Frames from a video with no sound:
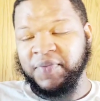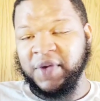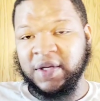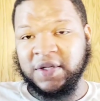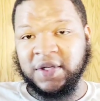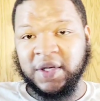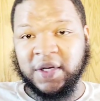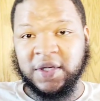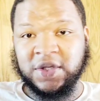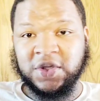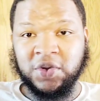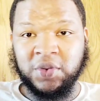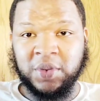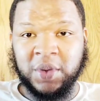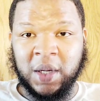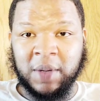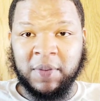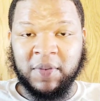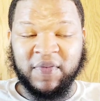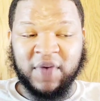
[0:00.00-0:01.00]
and took a
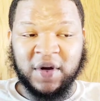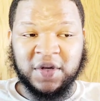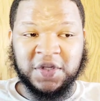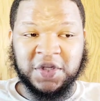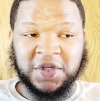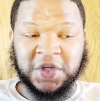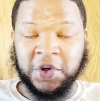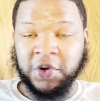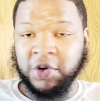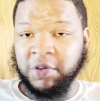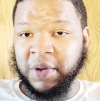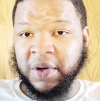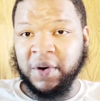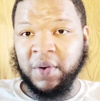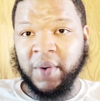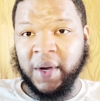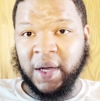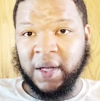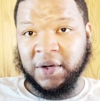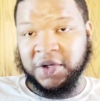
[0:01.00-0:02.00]
tune-up versus Yildirim
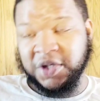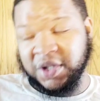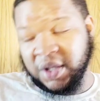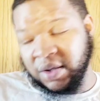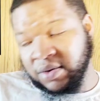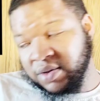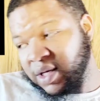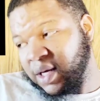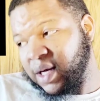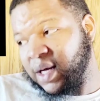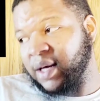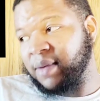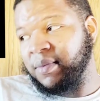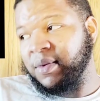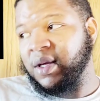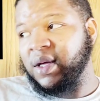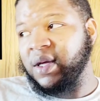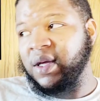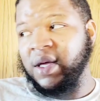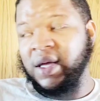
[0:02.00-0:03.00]
on regular showtime
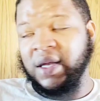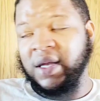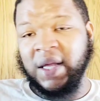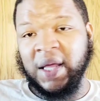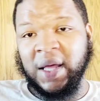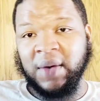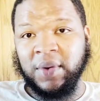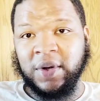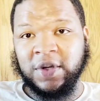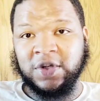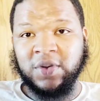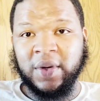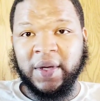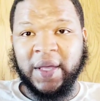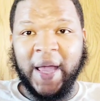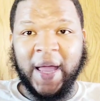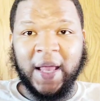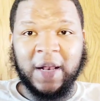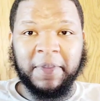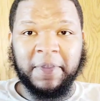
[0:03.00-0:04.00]
and then went into a
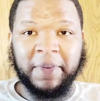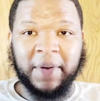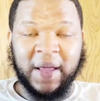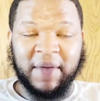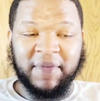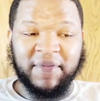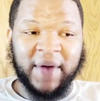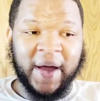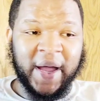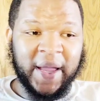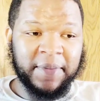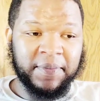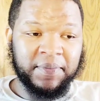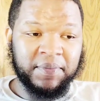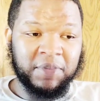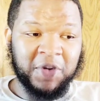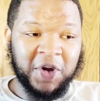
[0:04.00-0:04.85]
Caleb Plant fight.